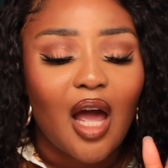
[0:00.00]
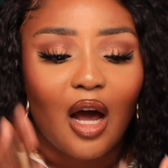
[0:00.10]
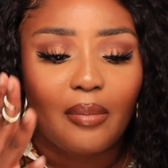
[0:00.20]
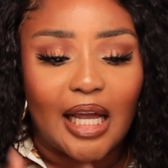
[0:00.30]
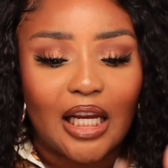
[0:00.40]

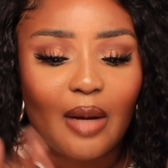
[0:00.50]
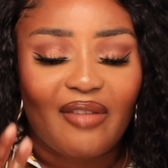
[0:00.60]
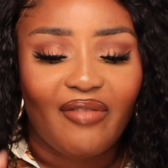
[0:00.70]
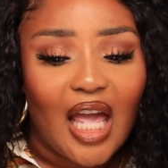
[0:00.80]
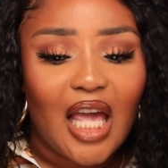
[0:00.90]
applying it on
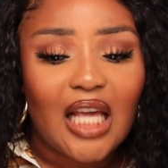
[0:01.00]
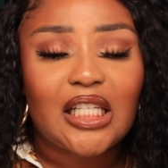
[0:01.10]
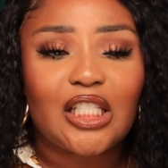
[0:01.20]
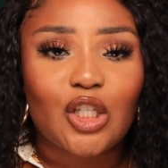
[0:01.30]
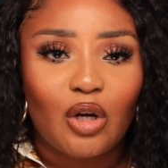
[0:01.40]
my face
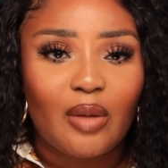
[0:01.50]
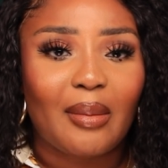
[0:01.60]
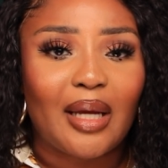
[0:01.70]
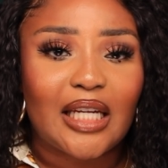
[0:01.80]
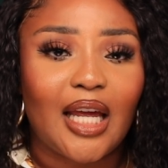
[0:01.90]
and just going about
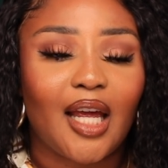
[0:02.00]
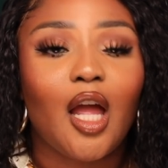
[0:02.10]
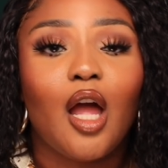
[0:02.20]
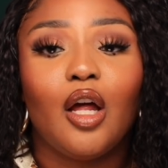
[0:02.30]
my day.